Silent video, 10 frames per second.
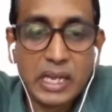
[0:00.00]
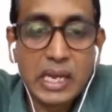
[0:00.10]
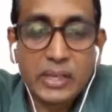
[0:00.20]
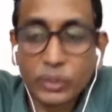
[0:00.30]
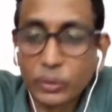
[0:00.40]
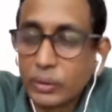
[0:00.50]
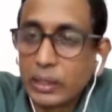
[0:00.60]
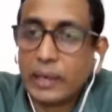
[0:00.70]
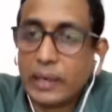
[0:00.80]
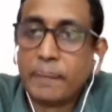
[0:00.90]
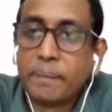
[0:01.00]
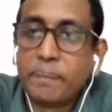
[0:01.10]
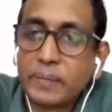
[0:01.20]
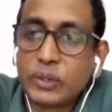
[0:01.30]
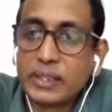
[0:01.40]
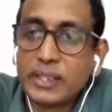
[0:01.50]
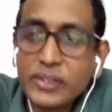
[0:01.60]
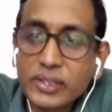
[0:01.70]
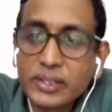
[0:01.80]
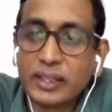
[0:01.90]
Yeah. So it's
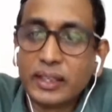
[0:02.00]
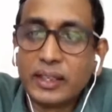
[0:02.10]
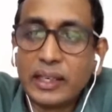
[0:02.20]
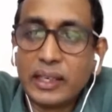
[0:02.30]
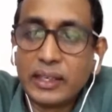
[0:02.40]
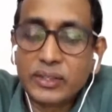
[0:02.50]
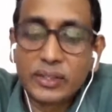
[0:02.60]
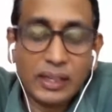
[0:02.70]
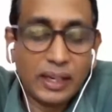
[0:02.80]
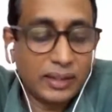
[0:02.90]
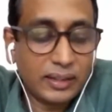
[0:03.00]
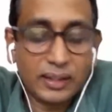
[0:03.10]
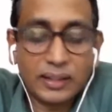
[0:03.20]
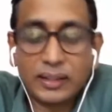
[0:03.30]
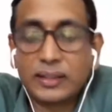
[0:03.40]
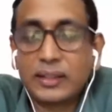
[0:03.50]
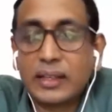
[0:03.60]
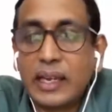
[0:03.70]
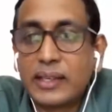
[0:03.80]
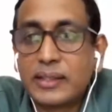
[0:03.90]
interesting. Sri Lanka
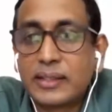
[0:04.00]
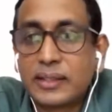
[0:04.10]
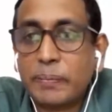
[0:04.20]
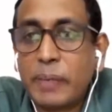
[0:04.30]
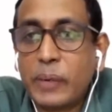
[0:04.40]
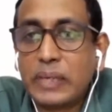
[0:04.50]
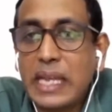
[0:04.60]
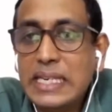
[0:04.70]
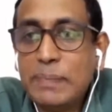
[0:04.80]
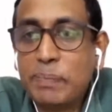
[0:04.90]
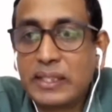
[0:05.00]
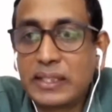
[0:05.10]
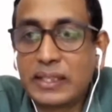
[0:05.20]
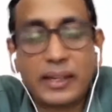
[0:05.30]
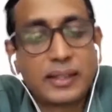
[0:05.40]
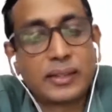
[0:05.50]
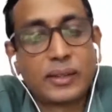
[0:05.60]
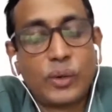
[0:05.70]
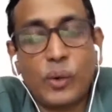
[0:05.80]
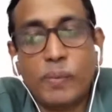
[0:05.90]
has about 80%
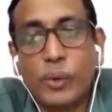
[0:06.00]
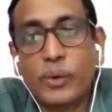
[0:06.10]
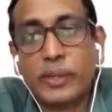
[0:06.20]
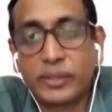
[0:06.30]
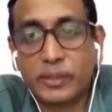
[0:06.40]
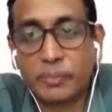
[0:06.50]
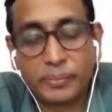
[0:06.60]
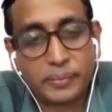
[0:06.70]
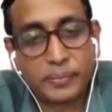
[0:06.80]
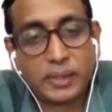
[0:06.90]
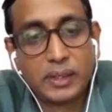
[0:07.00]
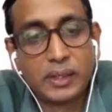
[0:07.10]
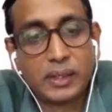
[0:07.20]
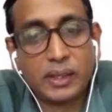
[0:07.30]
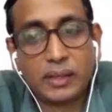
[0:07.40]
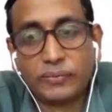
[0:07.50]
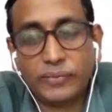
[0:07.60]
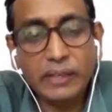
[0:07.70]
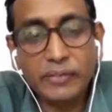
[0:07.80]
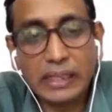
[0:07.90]
home ownership,
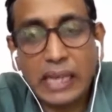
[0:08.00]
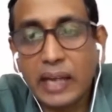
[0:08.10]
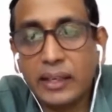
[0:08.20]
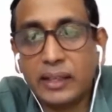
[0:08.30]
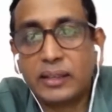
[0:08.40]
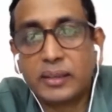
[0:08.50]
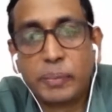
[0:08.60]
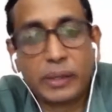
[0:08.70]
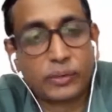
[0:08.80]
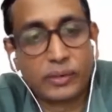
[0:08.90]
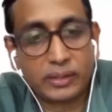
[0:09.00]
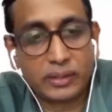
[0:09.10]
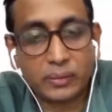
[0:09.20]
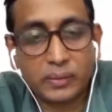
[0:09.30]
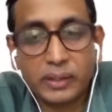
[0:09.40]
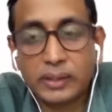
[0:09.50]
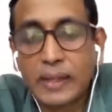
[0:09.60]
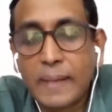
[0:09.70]
very, very high compared to the rest of the world.